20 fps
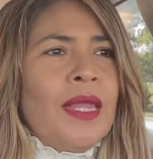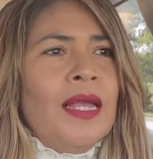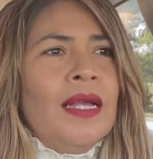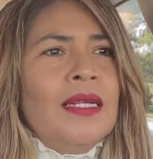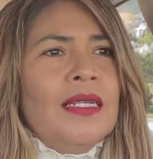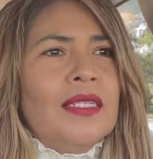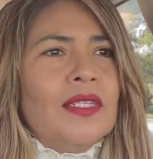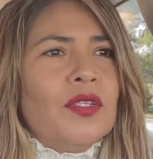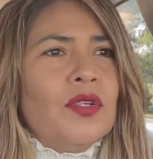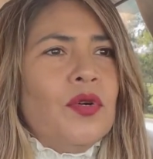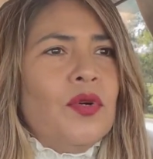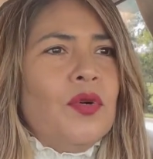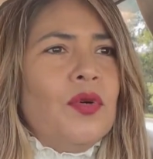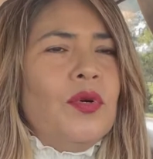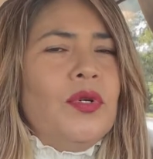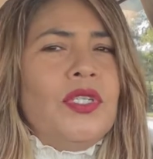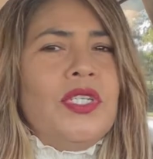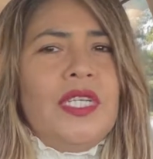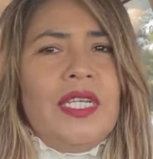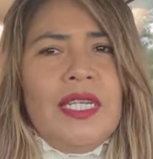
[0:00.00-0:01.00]
So
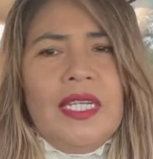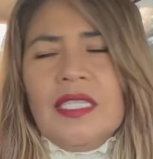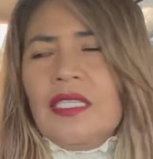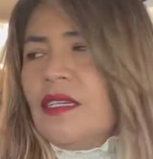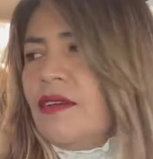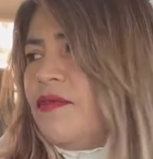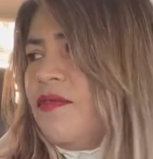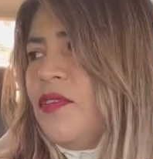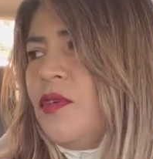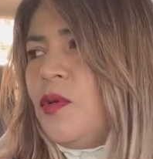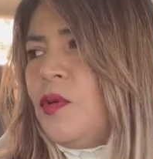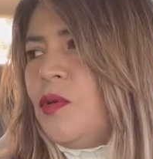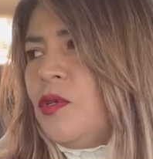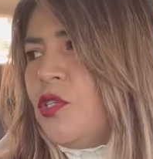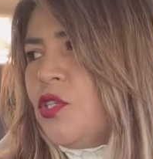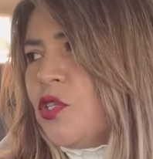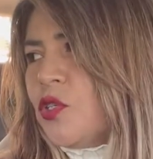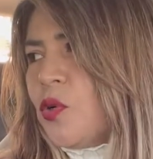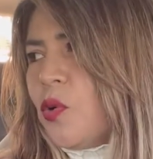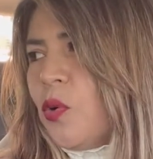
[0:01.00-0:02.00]
she needs a few
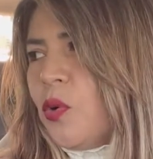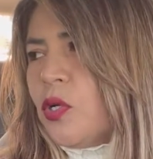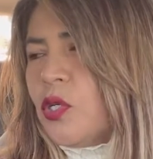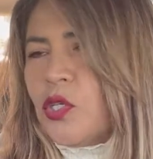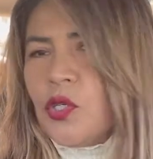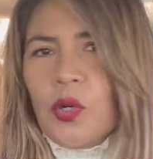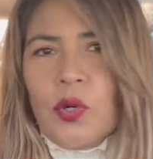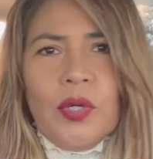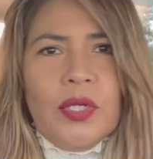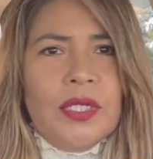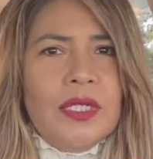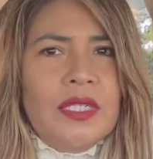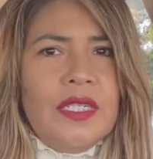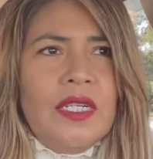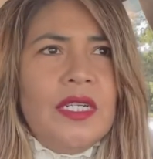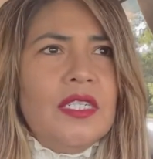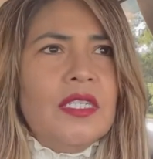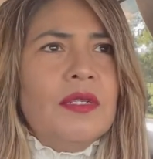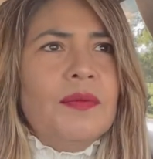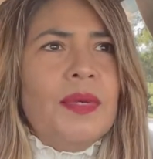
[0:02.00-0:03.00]
sh shorts. She
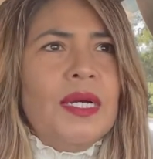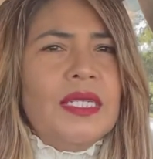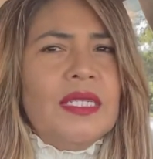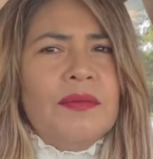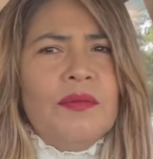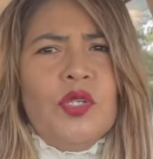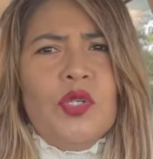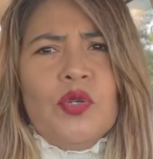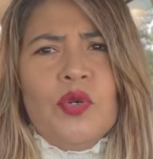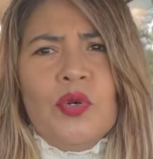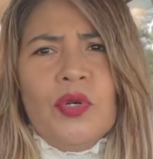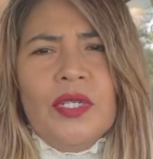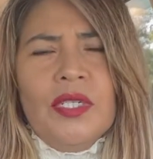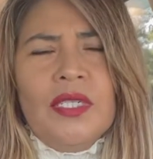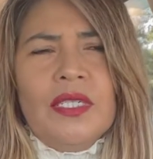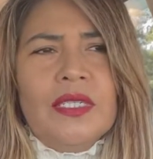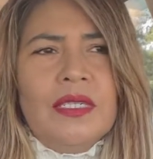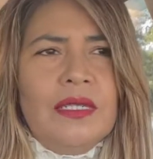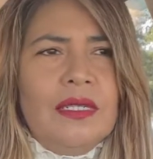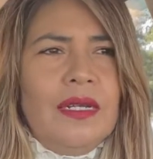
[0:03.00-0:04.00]
needs to buy some
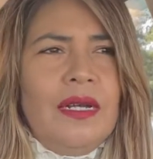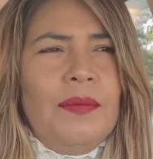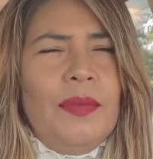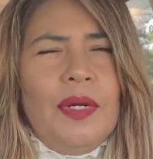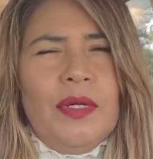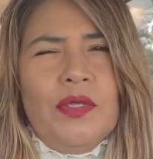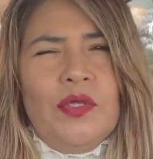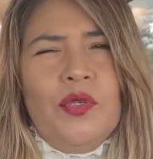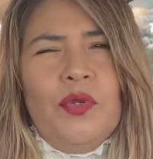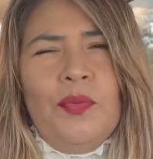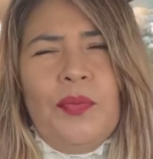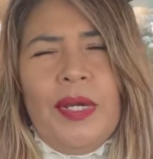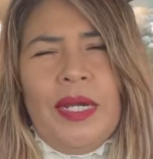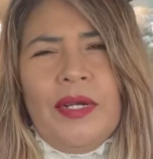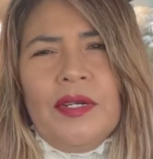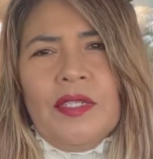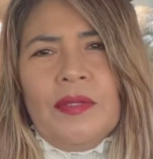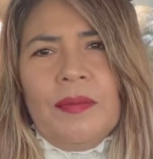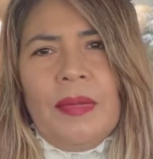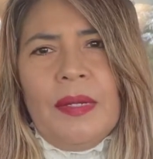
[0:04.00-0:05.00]
shorts, about two
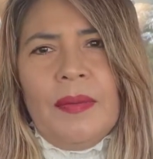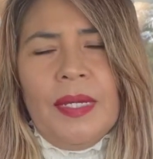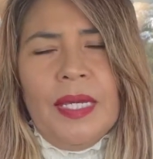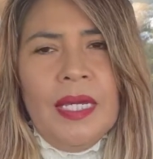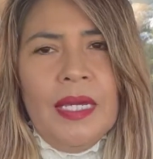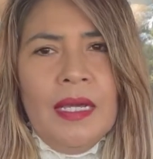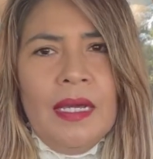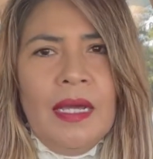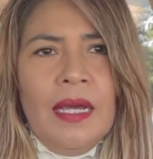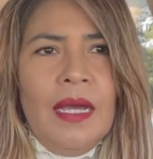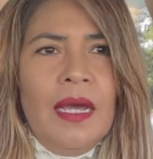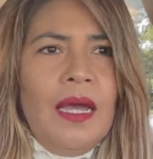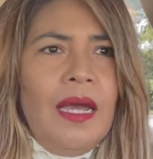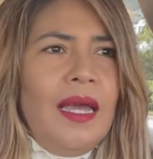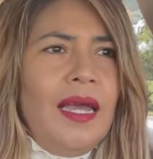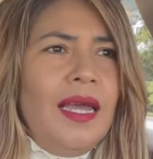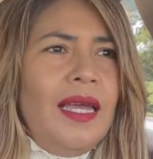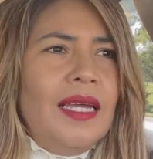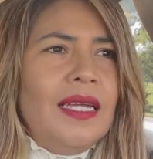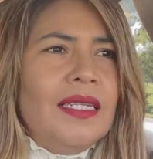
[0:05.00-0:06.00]
pairs maybe.
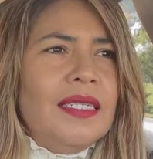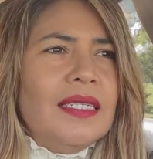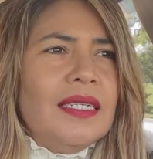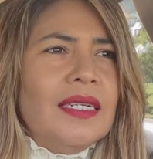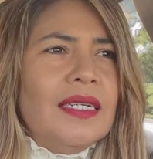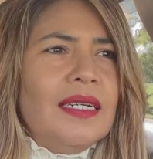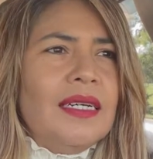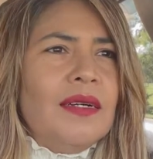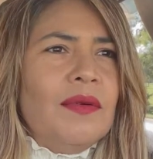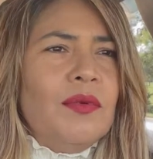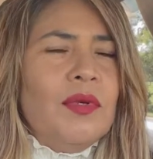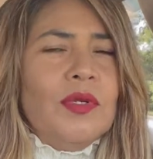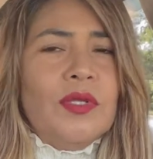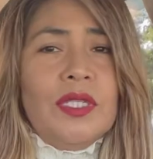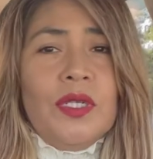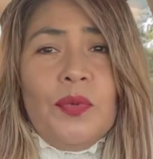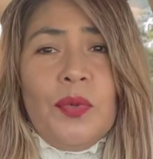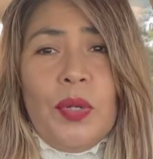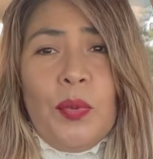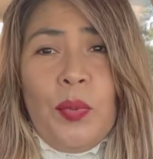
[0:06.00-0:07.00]
And uh, we'll
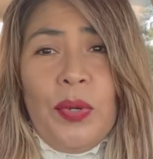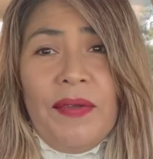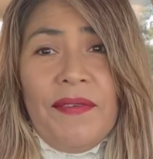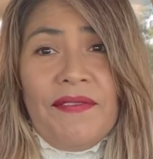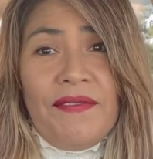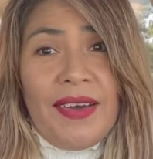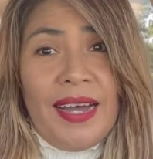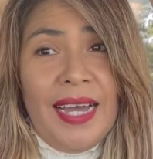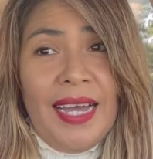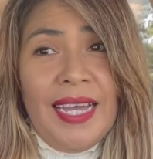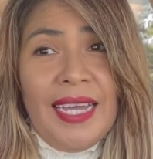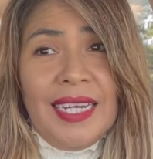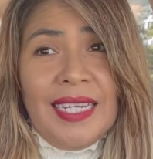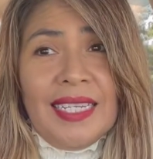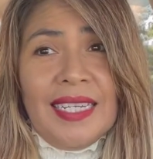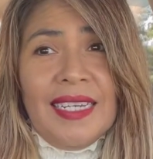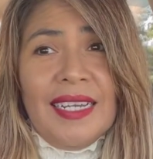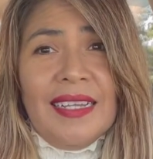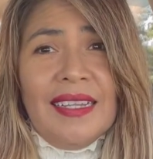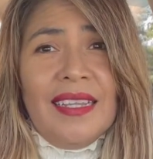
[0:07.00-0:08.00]
see what we
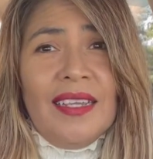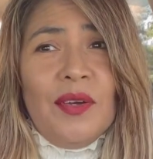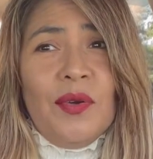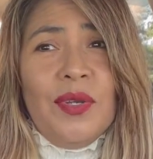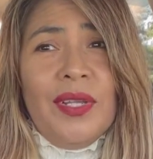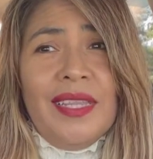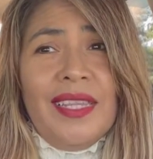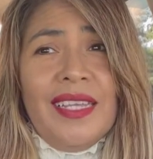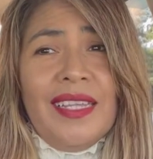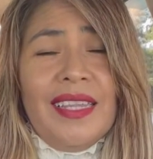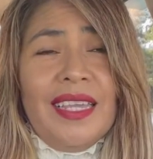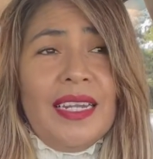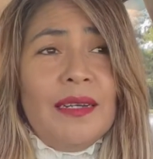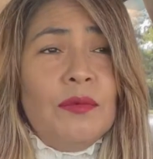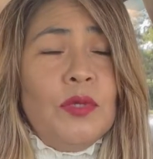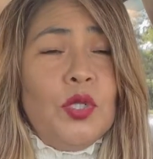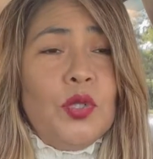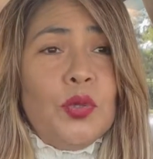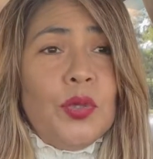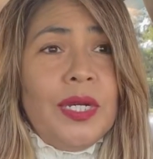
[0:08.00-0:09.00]
find. The only thing that
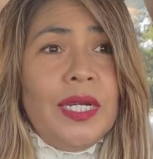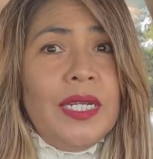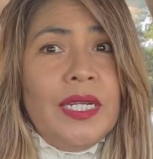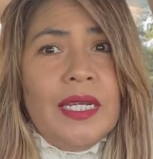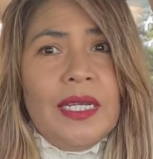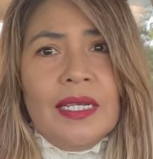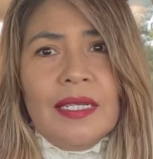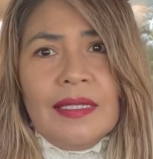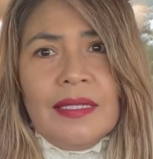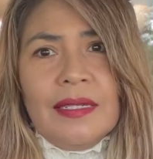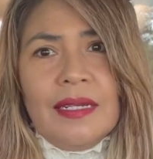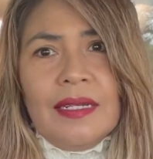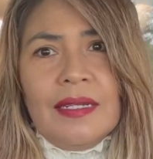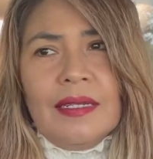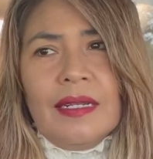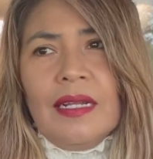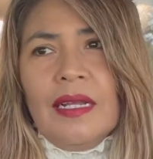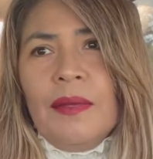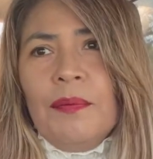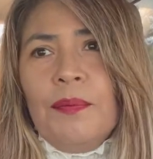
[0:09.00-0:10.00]
I'm dreading is that
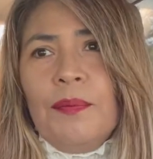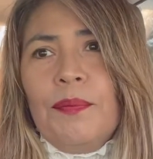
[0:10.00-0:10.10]
uh,